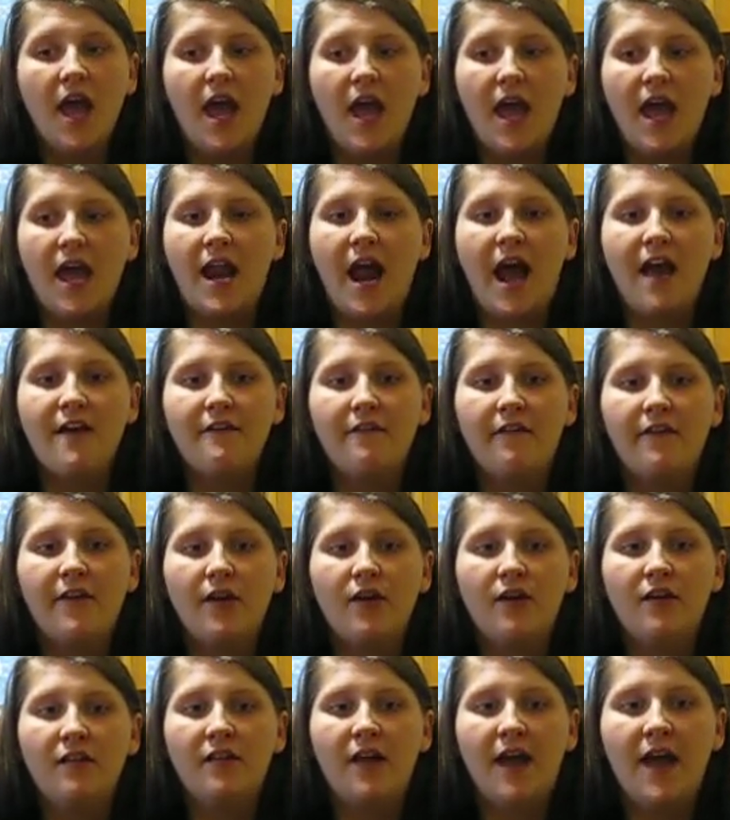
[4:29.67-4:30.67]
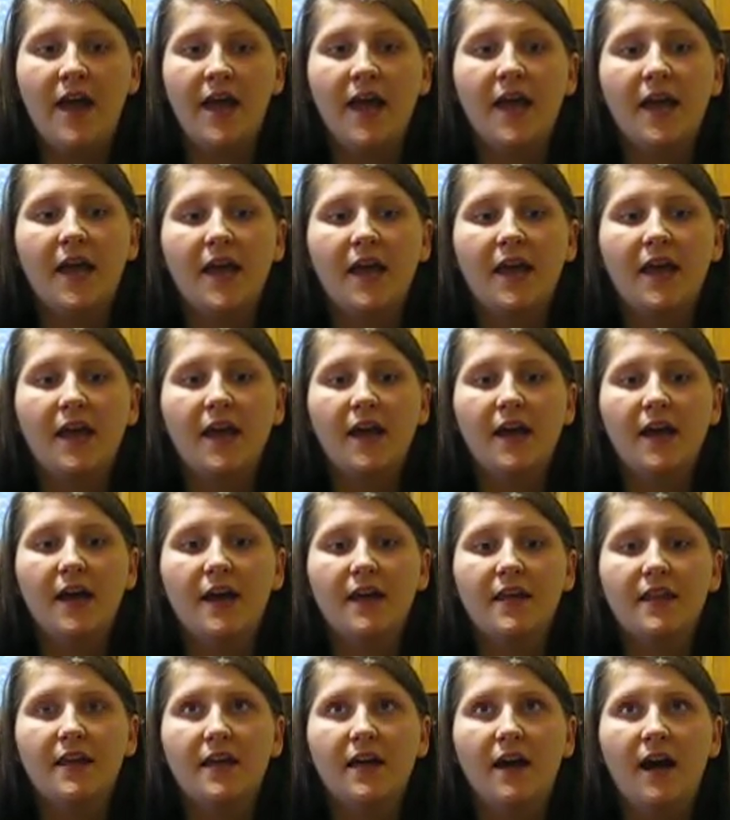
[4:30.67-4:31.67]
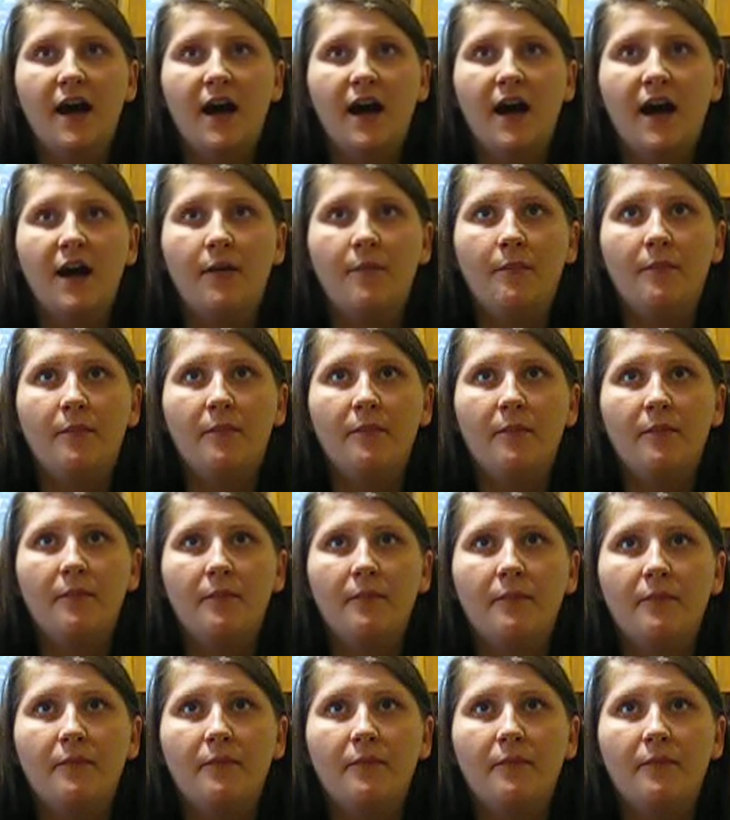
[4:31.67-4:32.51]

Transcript: And I feel like um,